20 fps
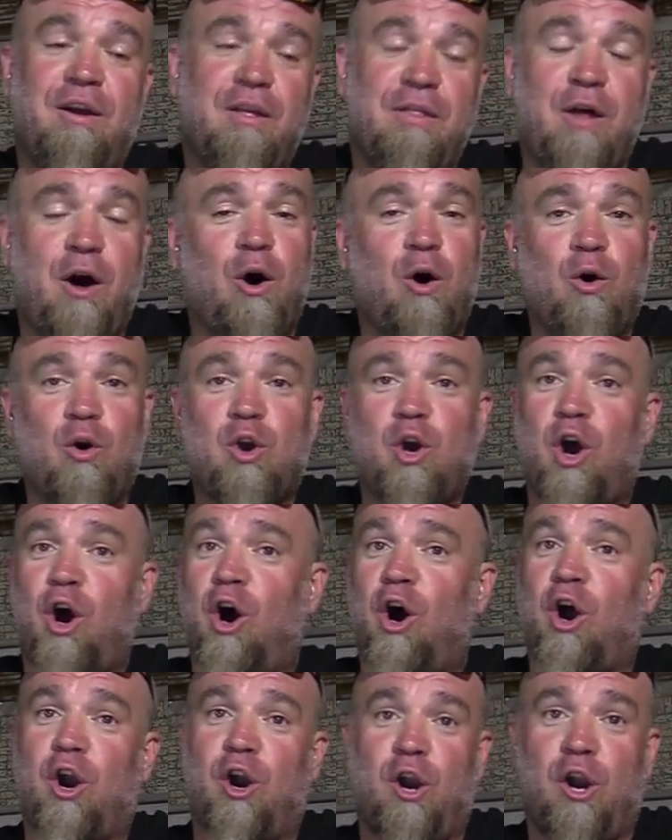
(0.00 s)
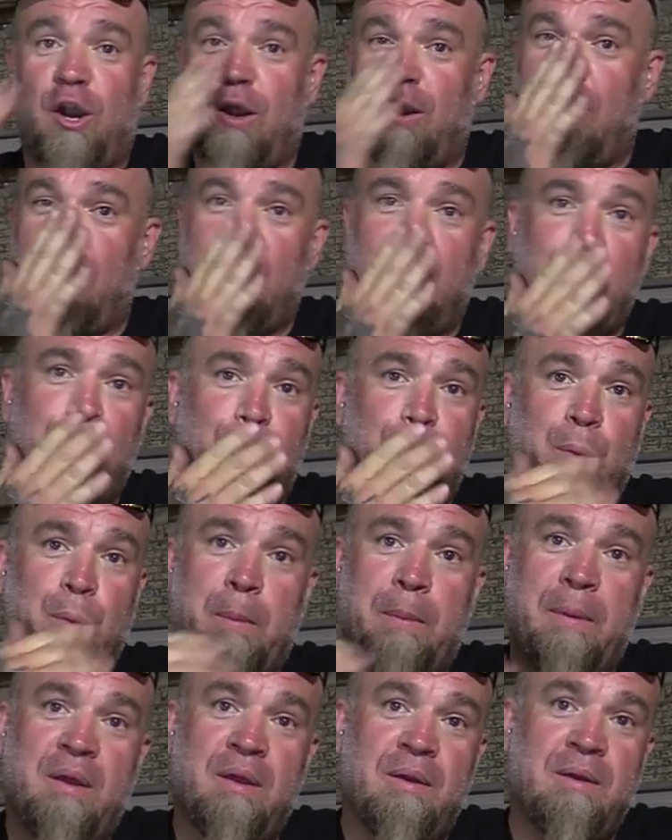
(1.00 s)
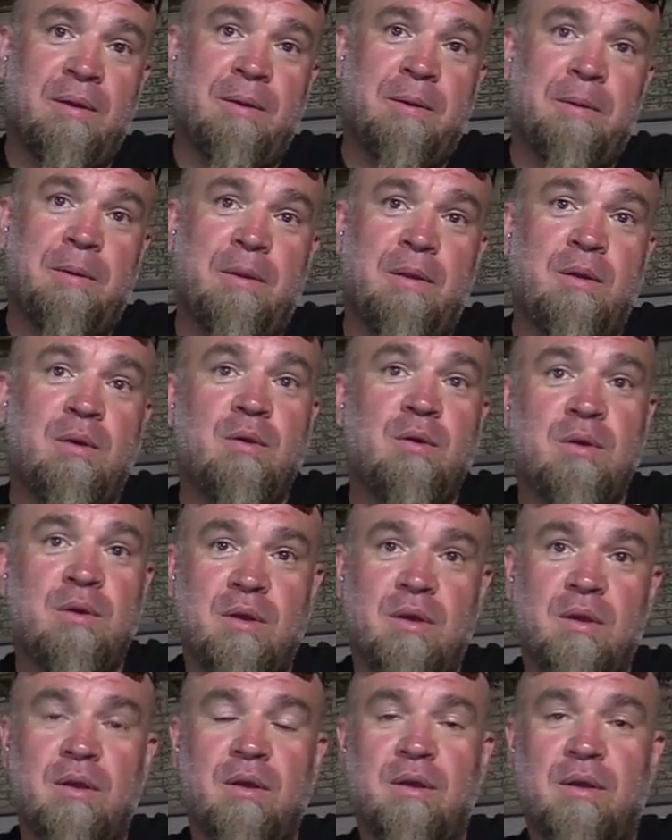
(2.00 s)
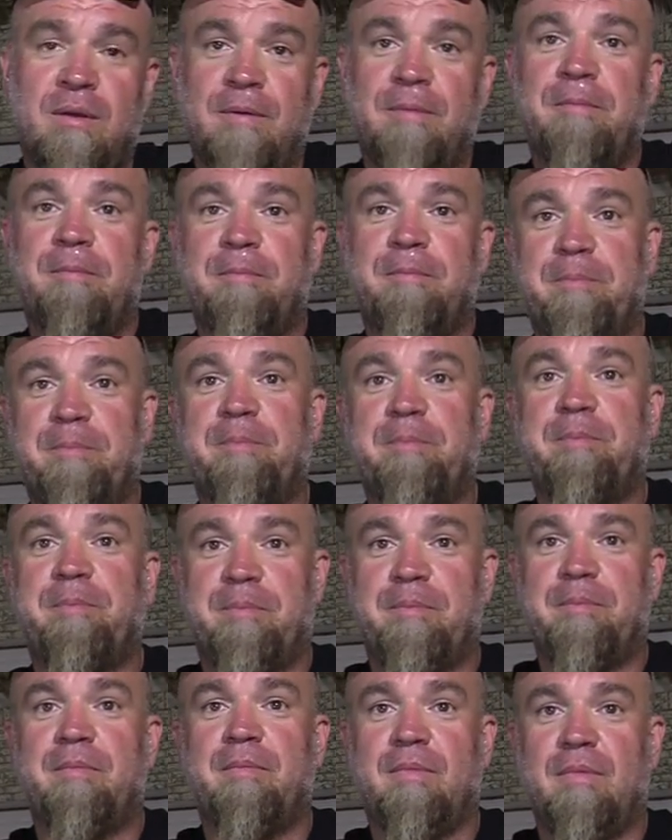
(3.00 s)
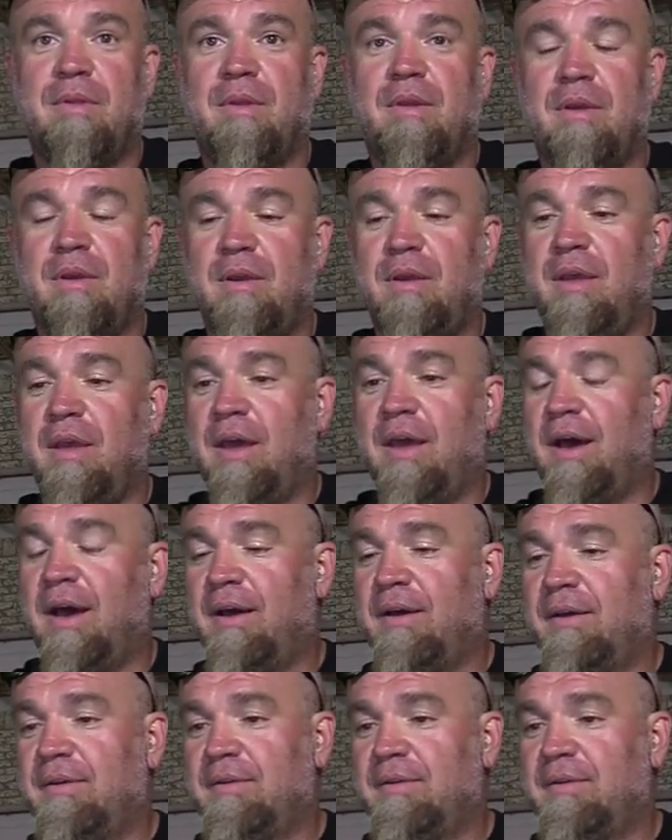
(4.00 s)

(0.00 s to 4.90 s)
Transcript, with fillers: It's the crazy, whole car. I feel like I sit in this car like you sit in the, the new one. Yeah.